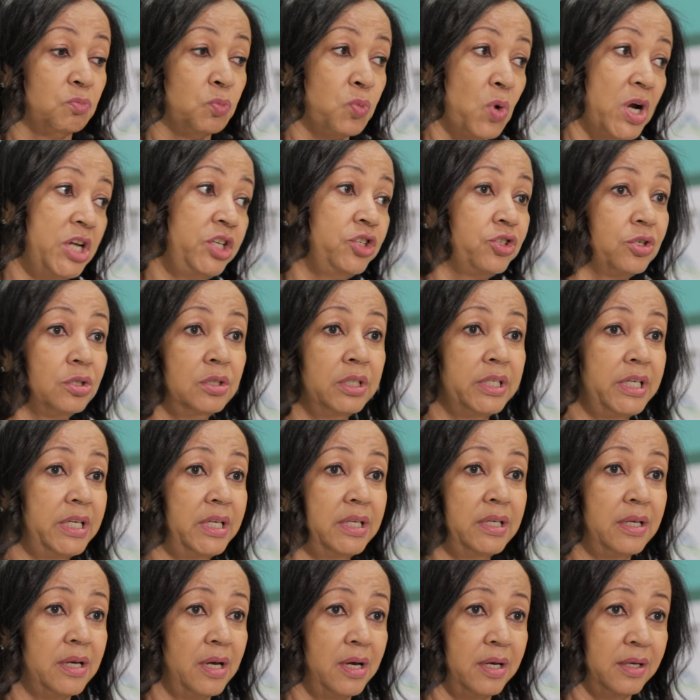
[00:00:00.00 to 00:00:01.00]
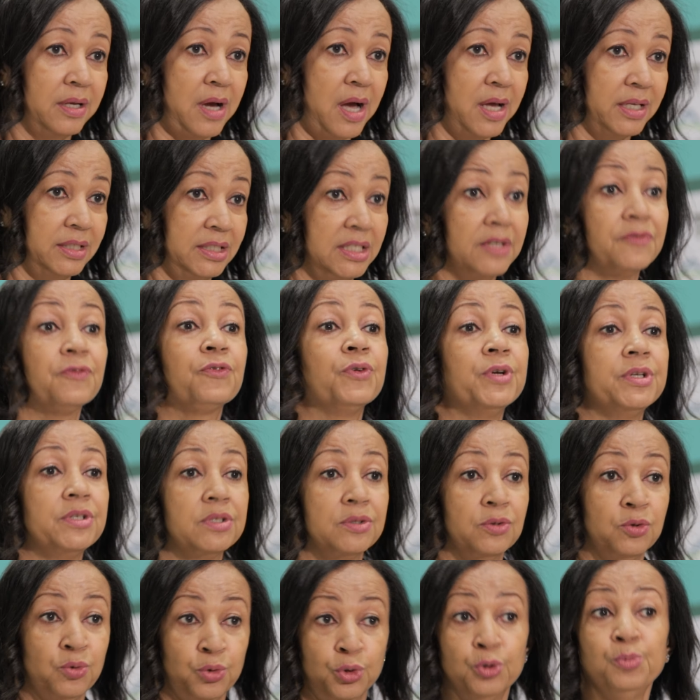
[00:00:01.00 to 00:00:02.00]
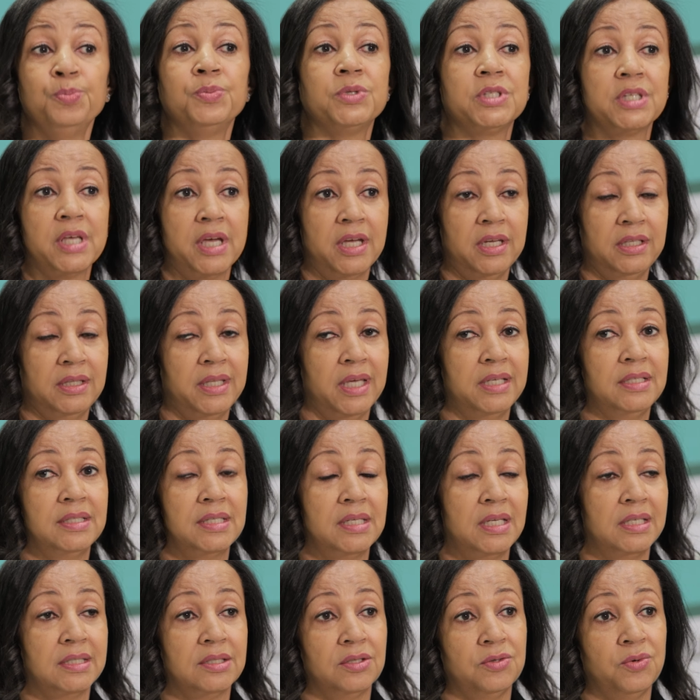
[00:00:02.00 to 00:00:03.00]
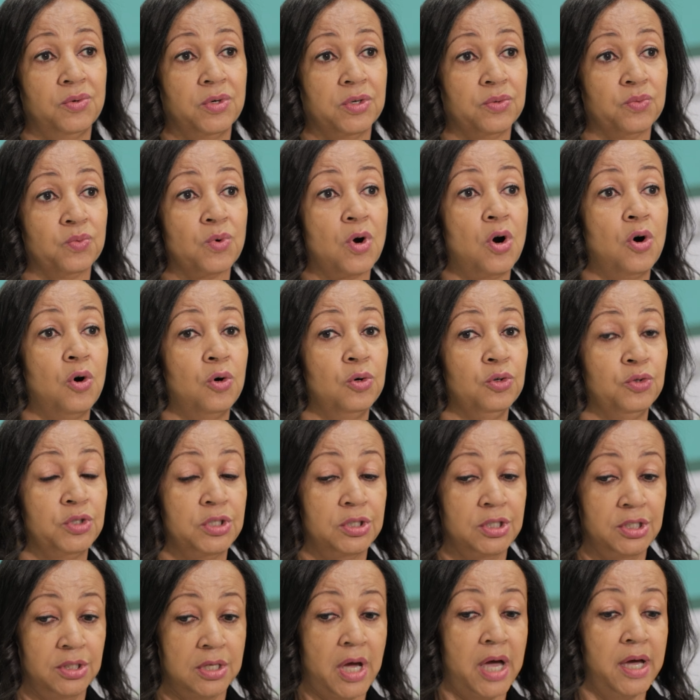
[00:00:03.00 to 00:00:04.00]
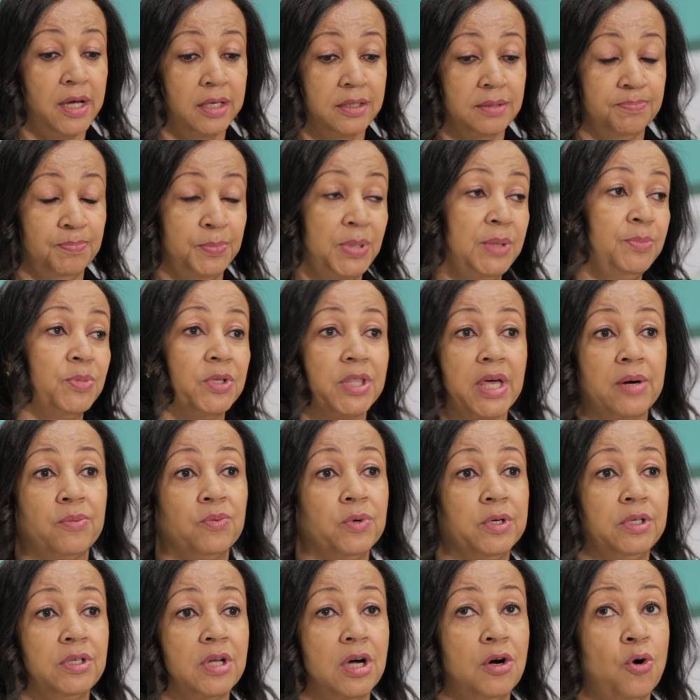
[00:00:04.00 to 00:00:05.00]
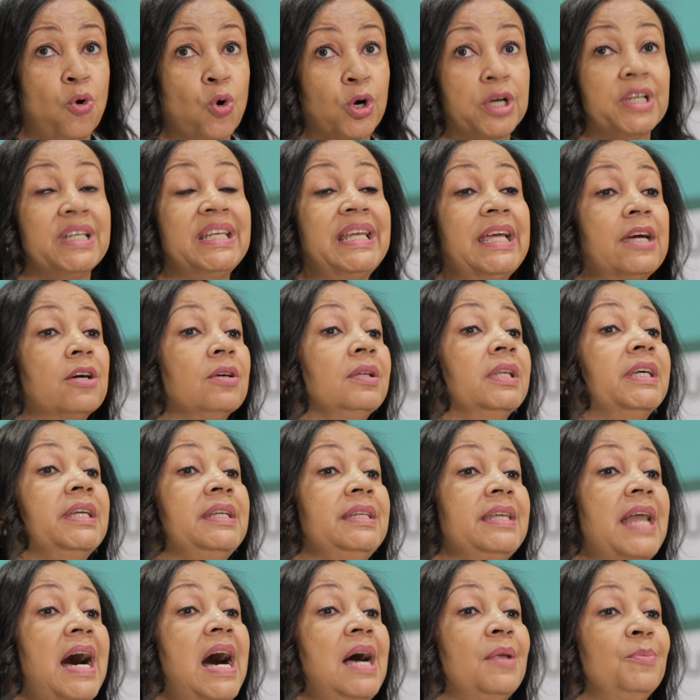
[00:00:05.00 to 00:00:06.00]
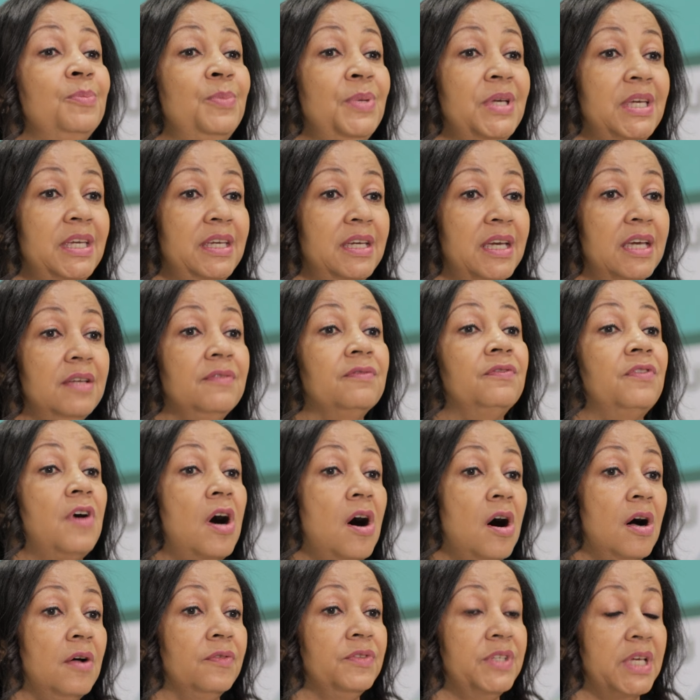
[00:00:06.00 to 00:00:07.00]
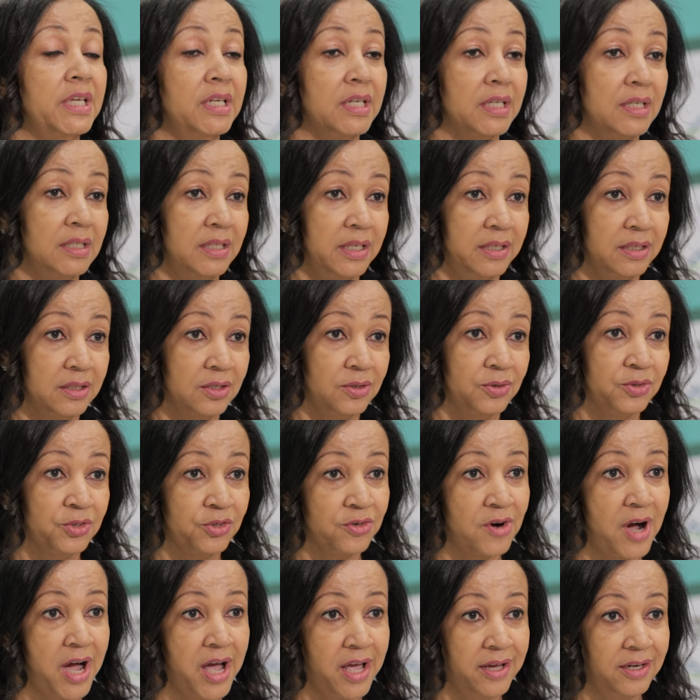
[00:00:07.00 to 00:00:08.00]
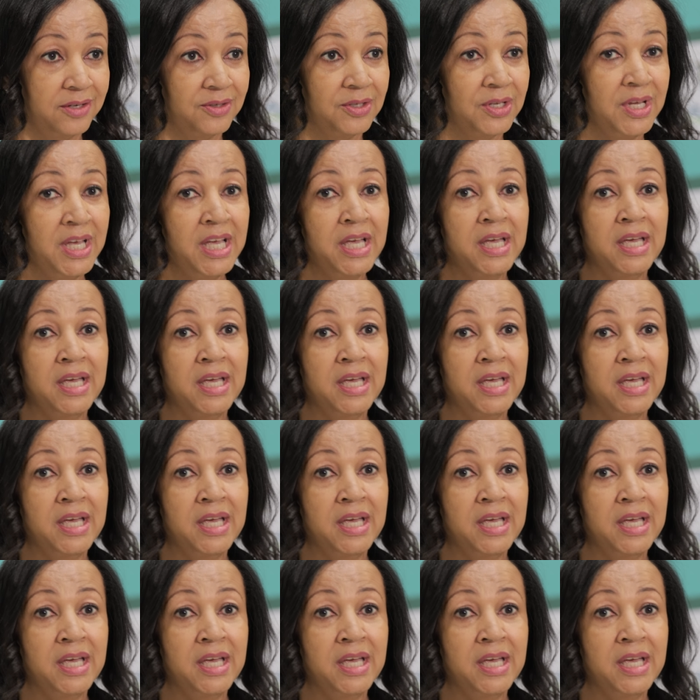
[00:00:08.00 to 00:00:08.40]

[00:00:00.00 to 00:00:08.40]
racially different groups. They tend to enroll people that would ordinarily not be involved in a clinical trial.